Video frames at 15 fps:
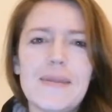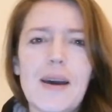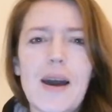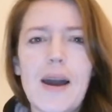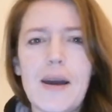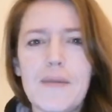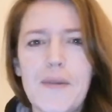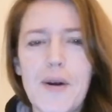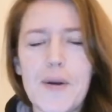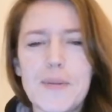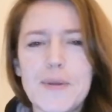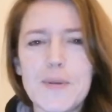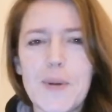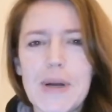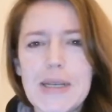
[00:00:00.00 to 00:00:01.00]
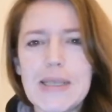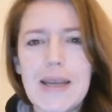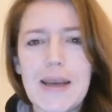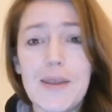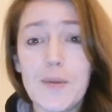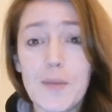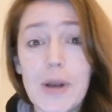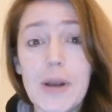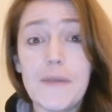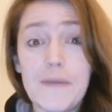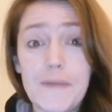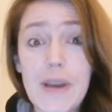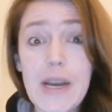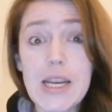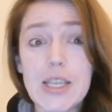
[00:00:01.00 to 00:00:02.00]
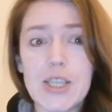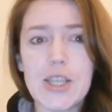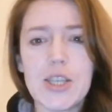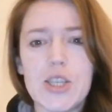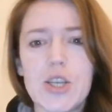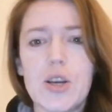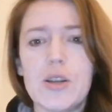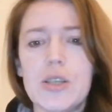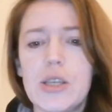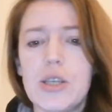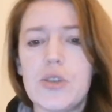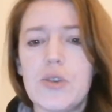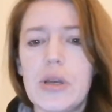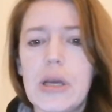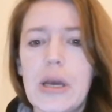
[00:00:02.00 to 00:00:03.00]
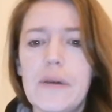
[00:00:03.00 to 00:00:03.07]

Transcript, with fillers: I have hopes one day that we'll have finished the church history,